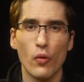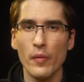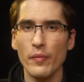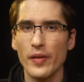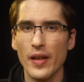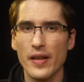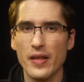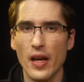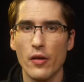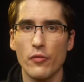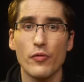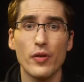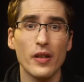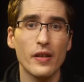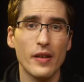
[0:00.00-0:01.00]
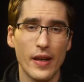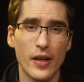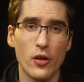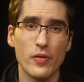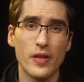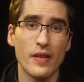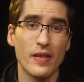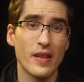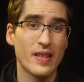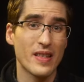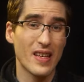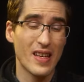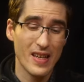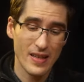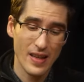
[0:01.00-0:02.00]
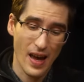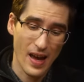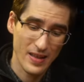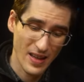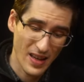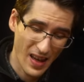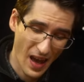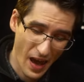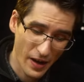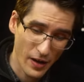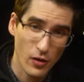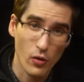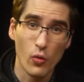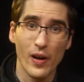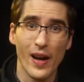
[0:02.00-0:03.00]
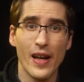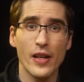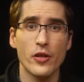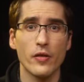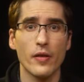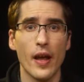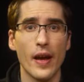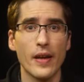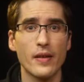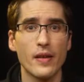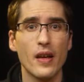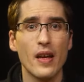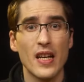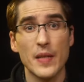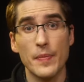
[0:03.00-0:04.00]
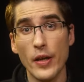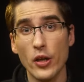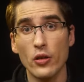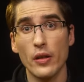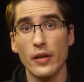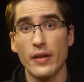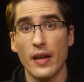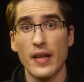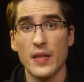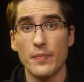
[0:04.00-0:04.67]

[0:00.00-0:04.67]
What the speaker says: One place I really like using this is as a hair or edge light, especially in tight